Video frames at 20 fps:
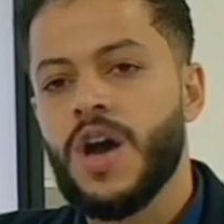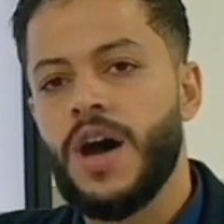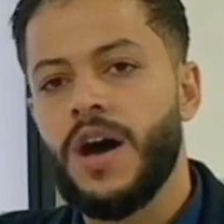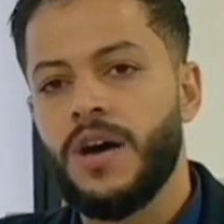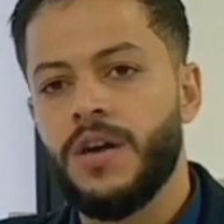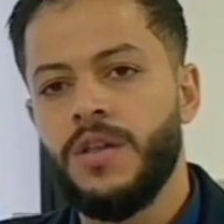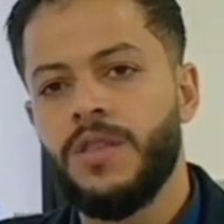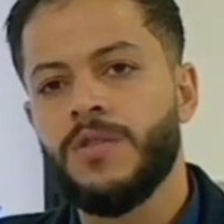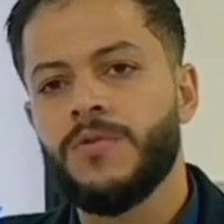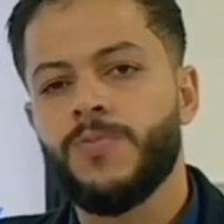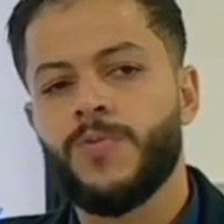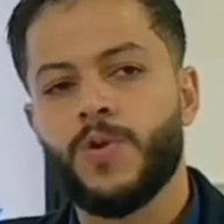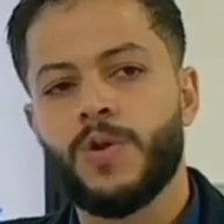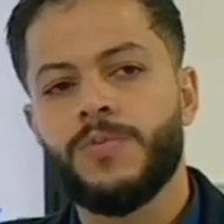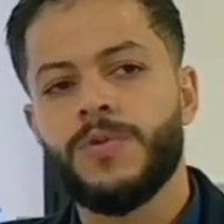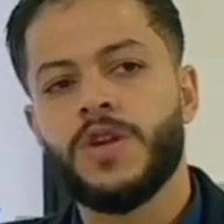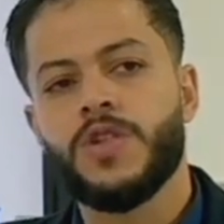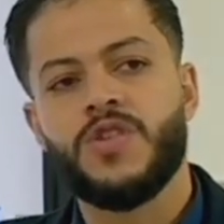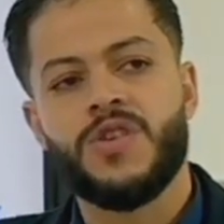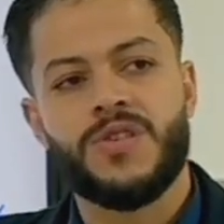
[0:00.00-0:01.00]
ion
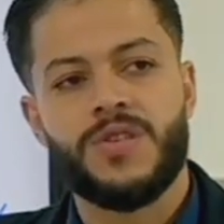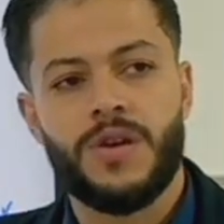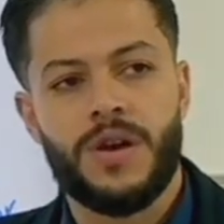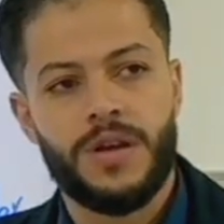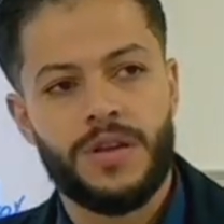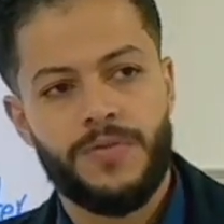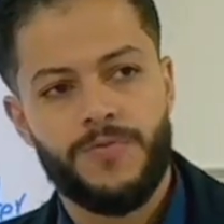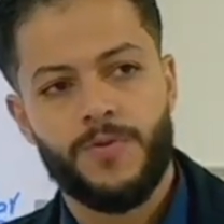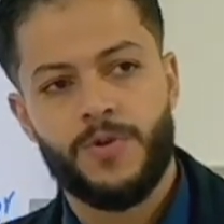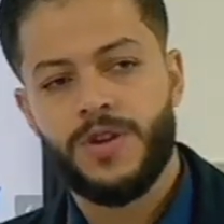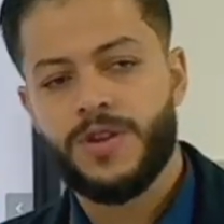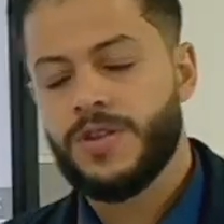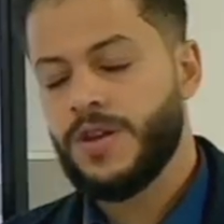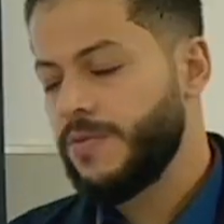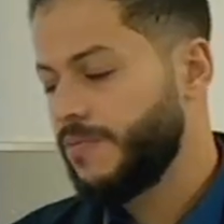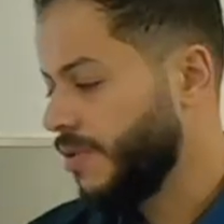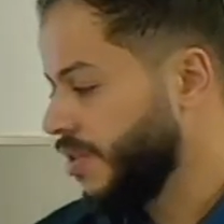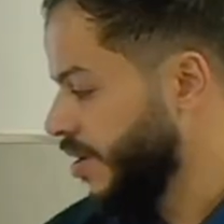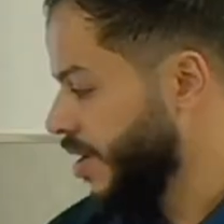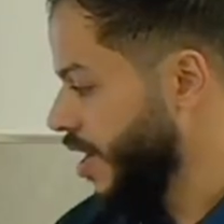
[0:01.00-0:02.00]
from each side. For
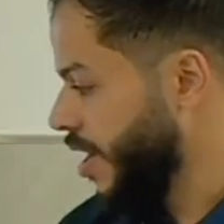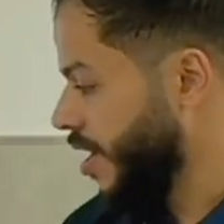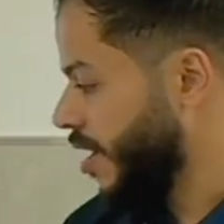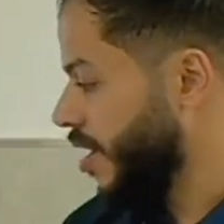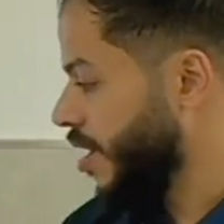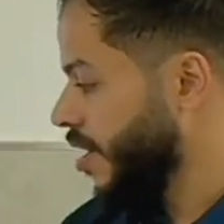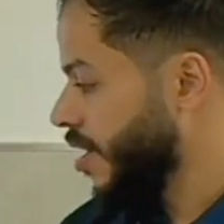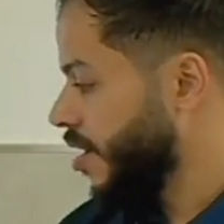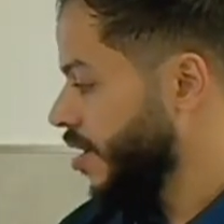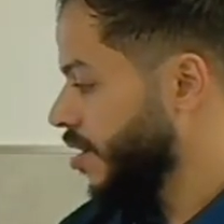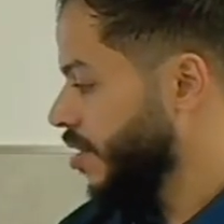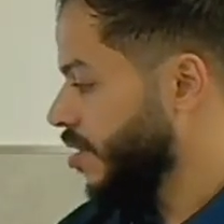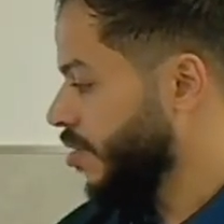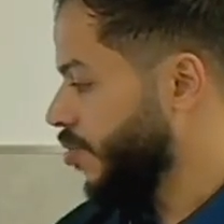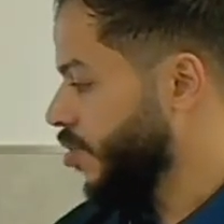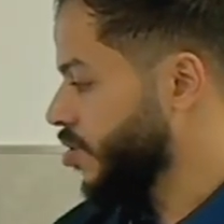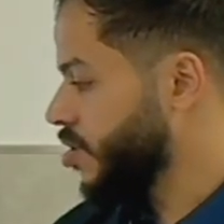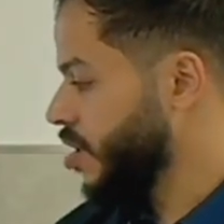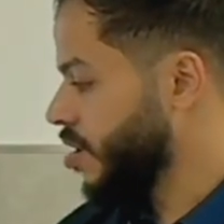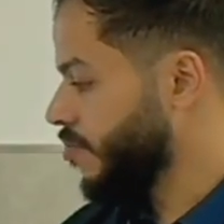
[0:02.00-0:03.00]
example, here the
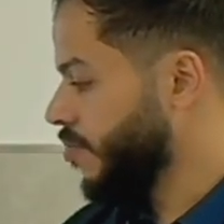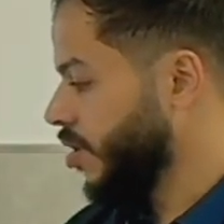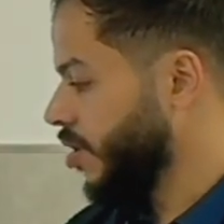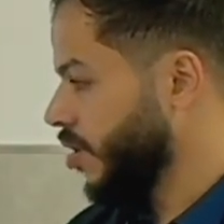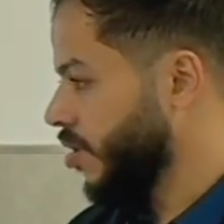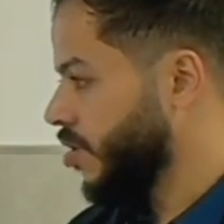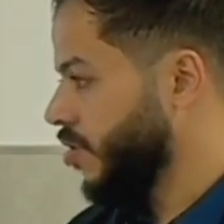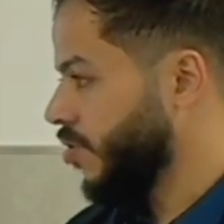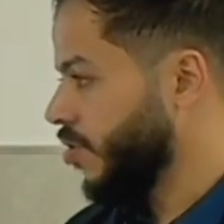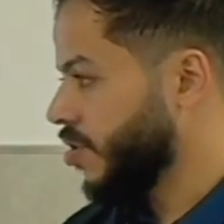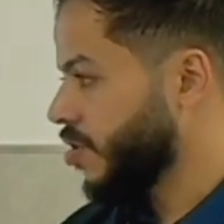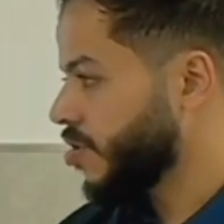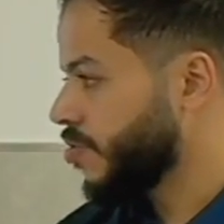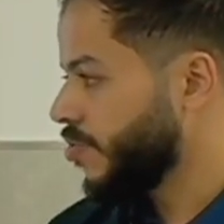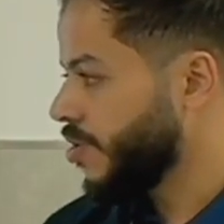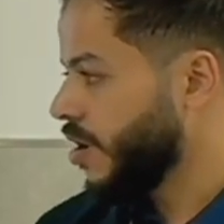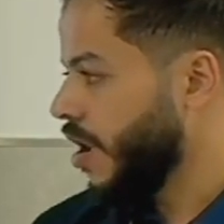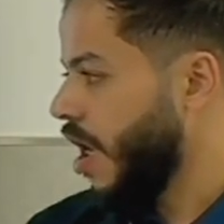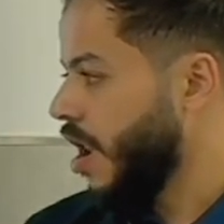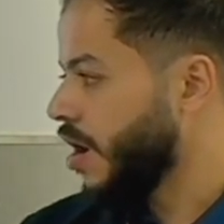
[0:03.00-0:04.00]
water molecules
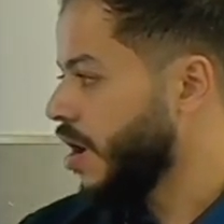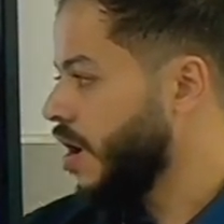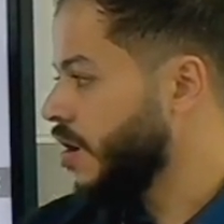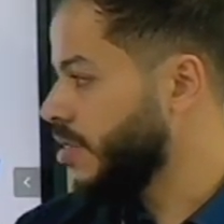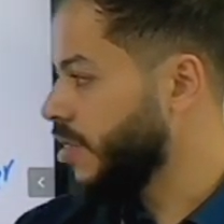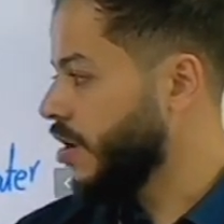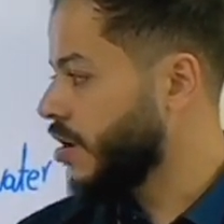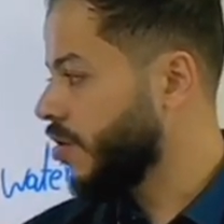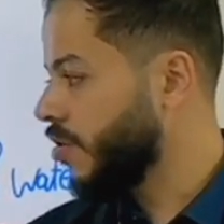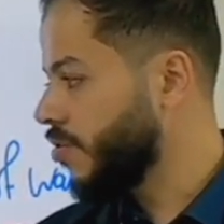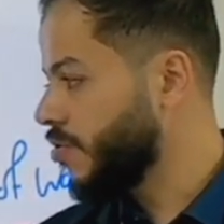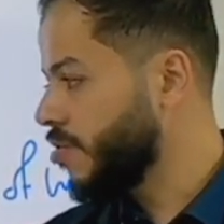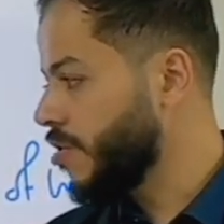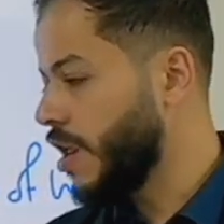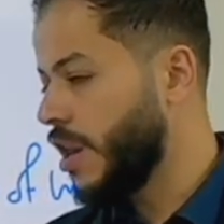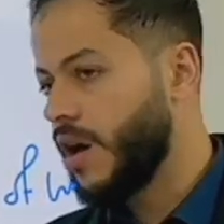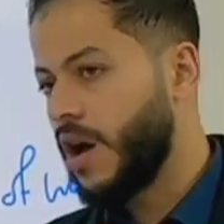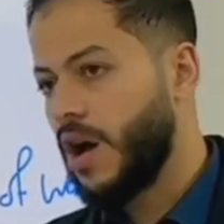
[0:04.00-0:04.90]
will surround the chlorine